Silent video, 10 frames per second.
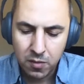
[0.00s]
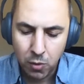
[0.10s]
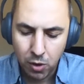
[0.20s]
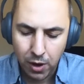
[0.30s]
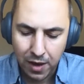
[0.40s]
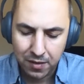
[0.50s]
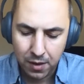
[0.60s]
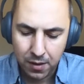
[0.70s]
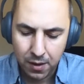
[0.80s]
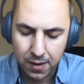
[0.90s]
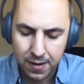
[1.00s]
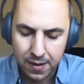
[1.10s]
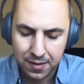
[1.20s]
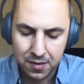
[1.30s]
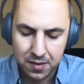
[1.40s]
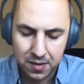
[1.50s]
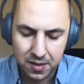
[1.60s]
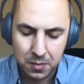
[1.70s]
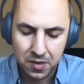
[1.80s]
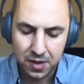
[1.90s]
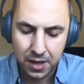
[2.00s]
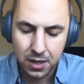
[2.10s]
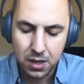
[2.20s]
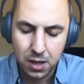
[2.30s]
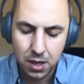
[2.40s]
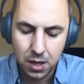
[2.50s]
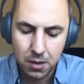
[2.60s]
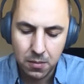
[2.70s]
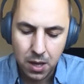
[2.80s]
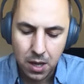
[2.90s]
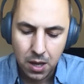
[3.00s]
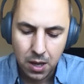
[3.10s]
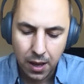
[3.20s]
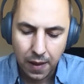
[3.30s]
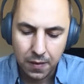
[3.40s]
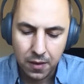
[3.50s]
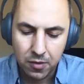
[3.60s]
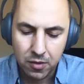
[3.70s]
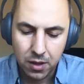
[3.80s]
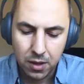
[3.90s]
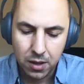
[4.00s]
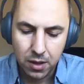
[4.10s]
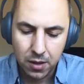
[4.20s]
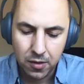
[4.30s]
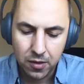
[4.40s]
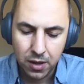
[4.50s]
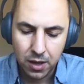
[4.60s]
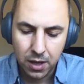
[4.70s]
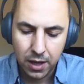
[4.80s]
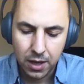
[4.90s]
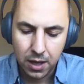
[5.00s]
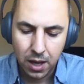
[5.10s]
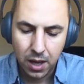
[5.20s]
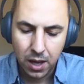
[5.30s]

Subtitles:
more as a system design, and this is like,